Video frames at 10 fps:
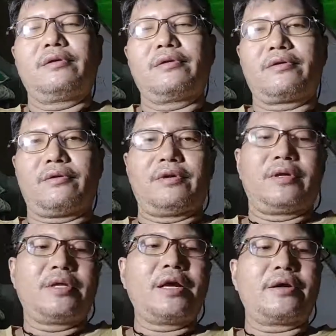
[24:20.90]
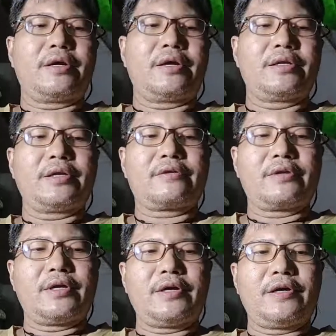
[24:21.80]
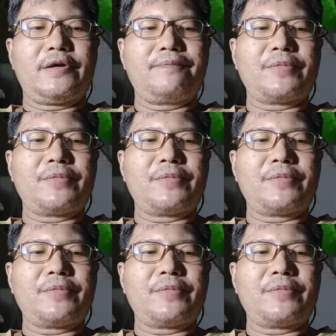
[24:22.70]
So there, that's the